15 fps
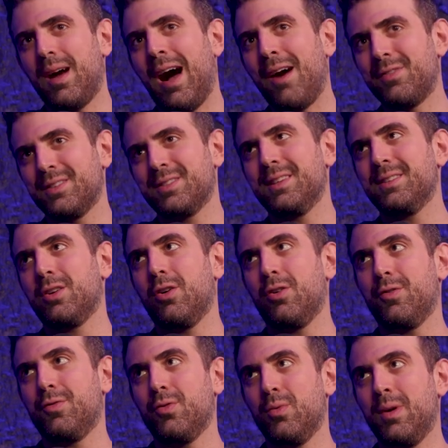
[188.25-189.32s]
Obviously, it's
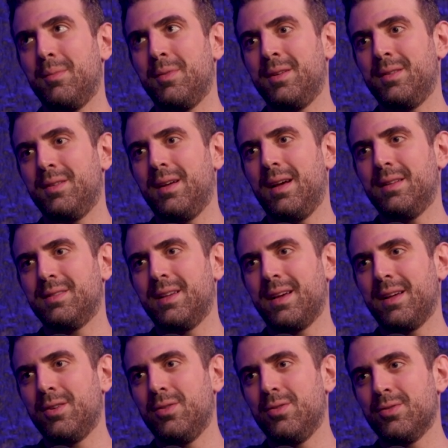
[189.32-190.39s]
harder for women as they
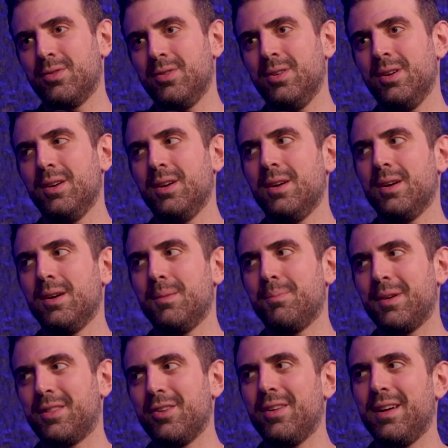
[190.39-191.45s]
get older,
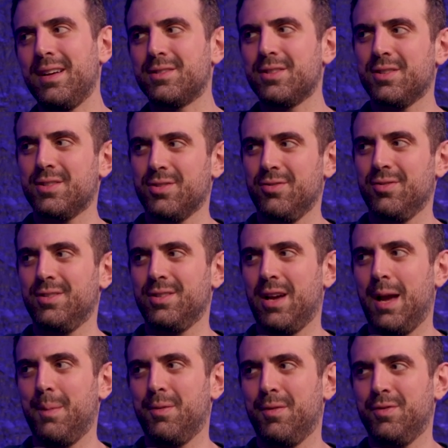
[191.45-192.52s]
but there is a certain
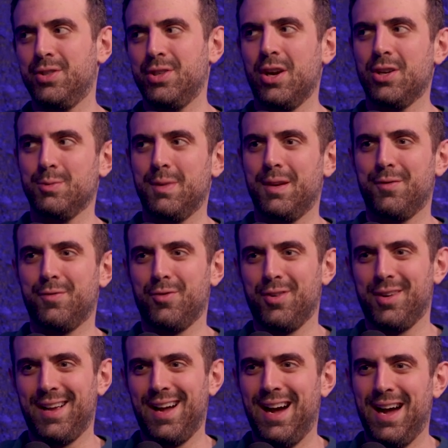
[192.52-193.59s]
type of judgment
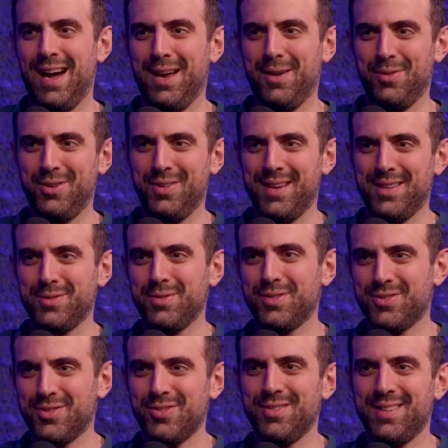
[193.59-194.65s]
for a guy when you get to
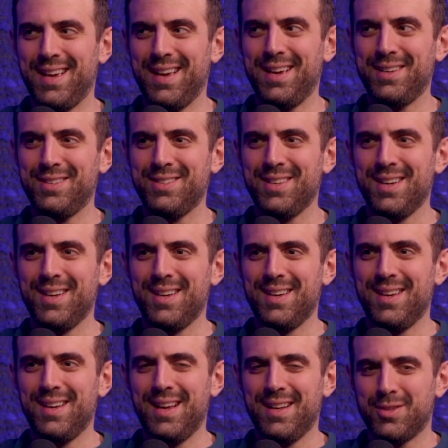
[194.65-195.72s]
a certain age.
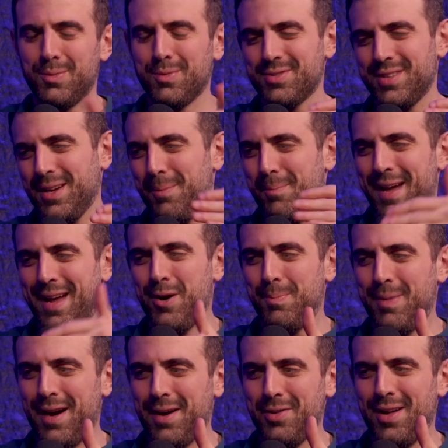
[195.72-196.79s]
It's almost like a male
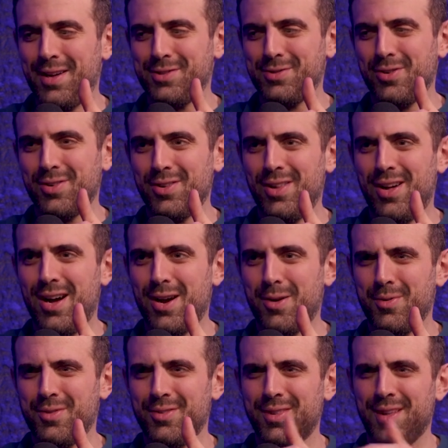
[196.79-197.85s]
biological clock
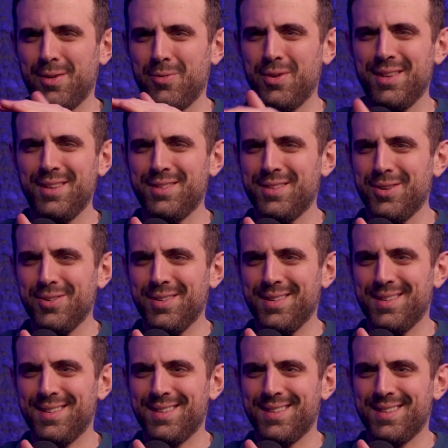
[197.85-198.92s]
where they're like, what are you doing?